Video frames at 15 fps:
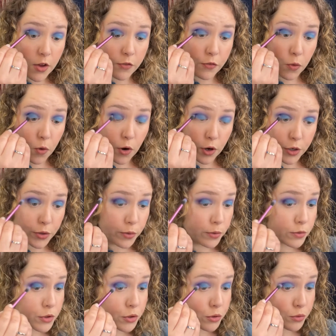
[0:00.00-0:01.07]
for you
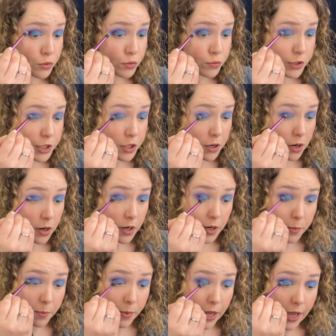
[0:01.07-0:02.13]
to return
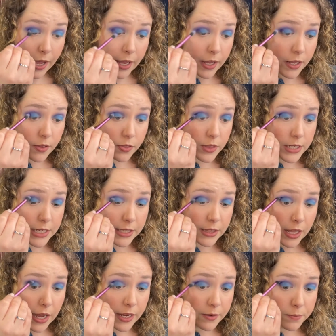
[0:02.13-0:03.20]
by the
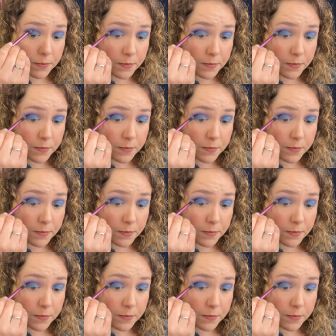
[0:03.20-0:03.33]
deadline.